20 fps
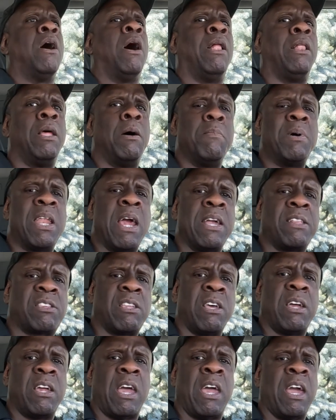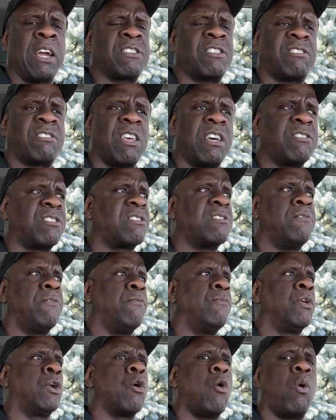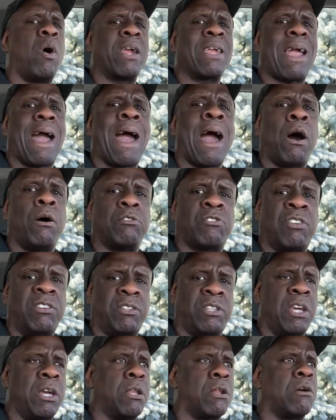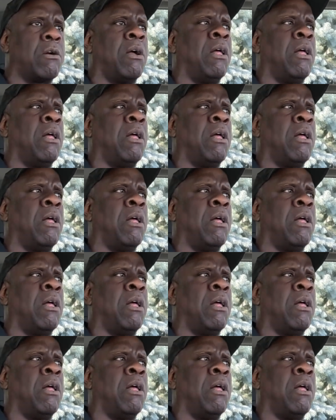Eliminate the excess going out to dinner.